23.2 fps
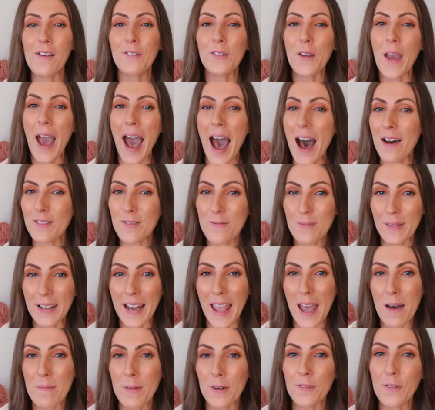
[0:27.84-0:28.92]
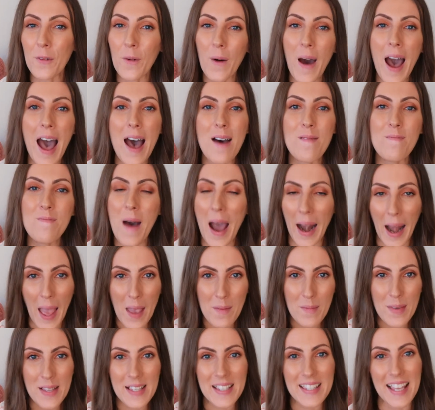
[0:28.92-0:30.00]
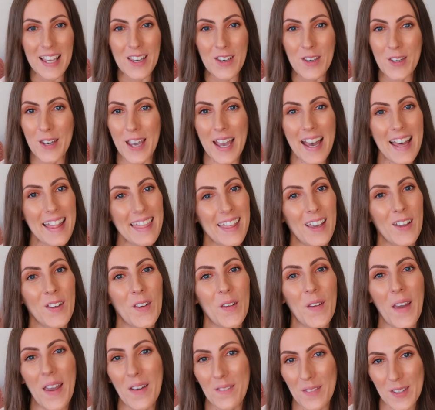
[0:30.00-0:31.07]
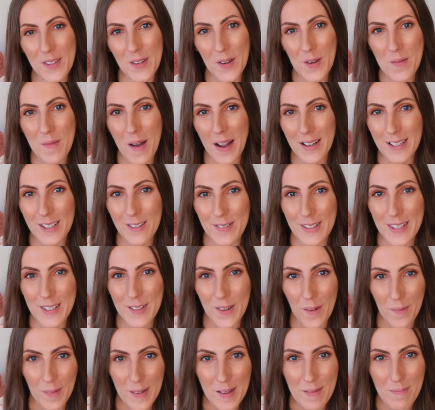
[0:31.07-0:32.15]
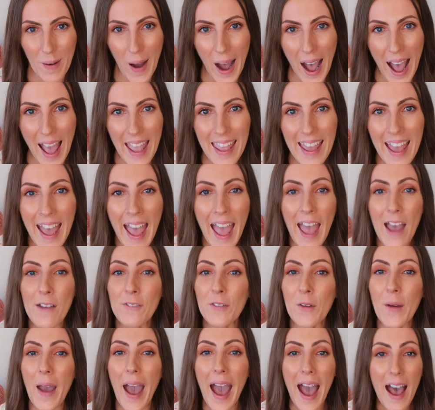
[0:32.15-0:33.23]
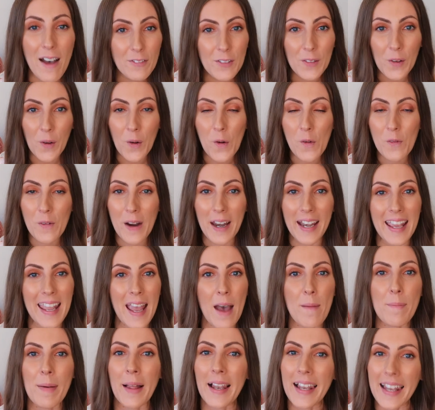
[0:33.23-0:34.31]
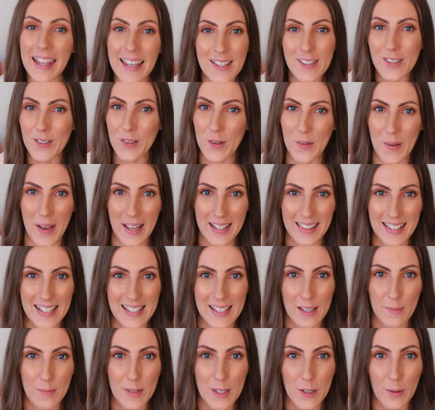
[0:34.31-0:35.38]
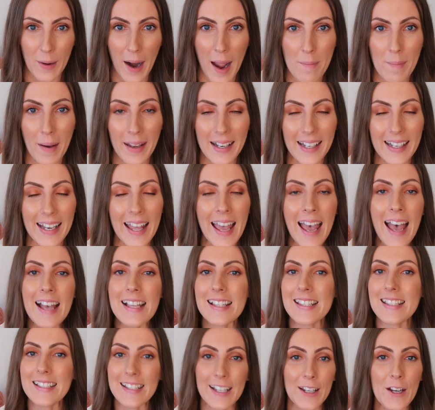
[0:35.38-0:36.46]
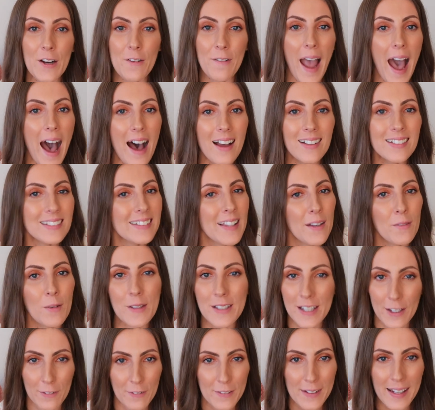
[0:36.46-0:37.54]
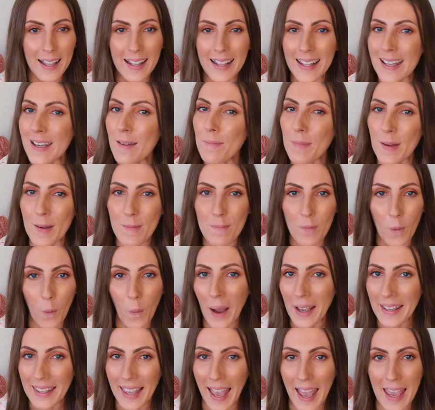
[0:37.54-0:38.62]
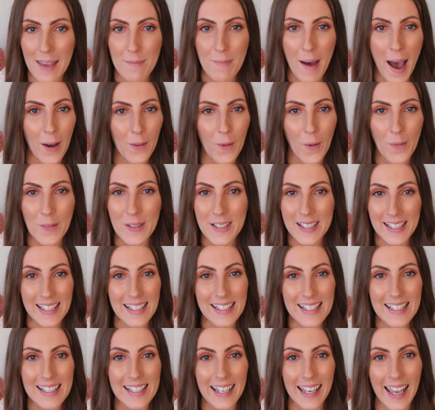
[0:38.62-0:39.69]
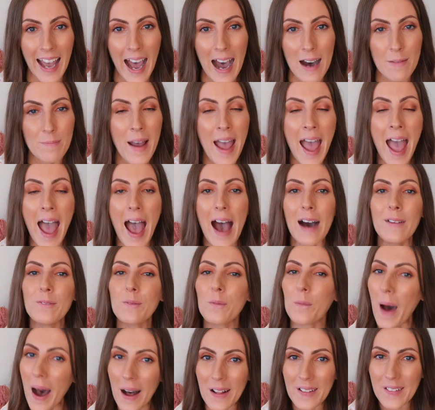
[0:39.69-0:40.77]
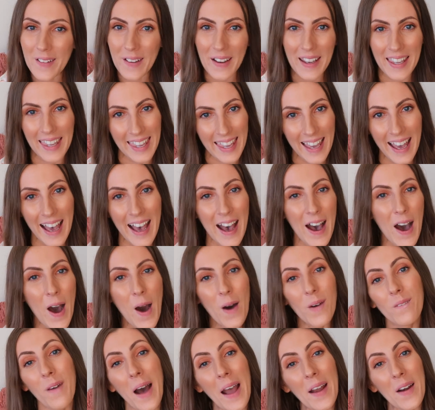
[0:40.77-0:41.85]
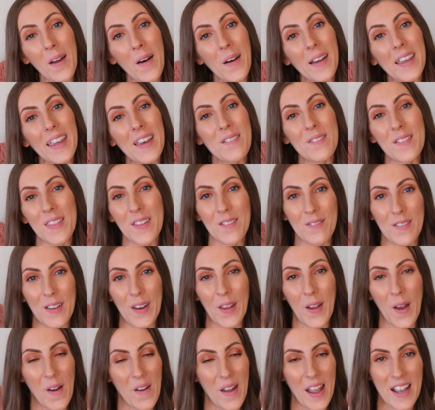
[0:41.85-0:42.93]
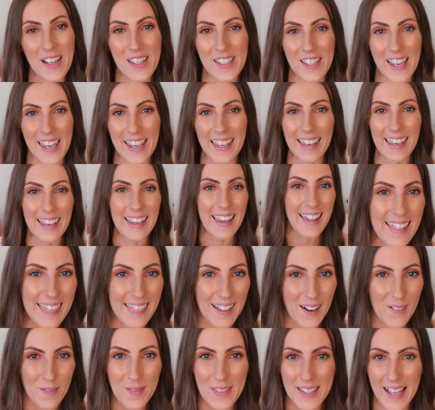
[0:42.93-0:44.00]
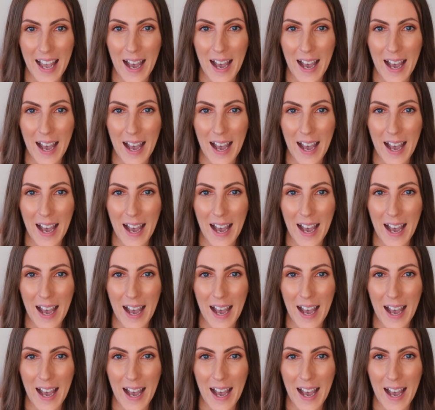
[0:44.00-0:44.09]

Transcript: If you haven't been here before, my name is Zeesha. Thank you ever so much for stopping by. If you haven't already, please do hit the subscribe button. Stick around, there will definitely be more Kmart content to come. And while you're here, why not give the video a cheeky thumbs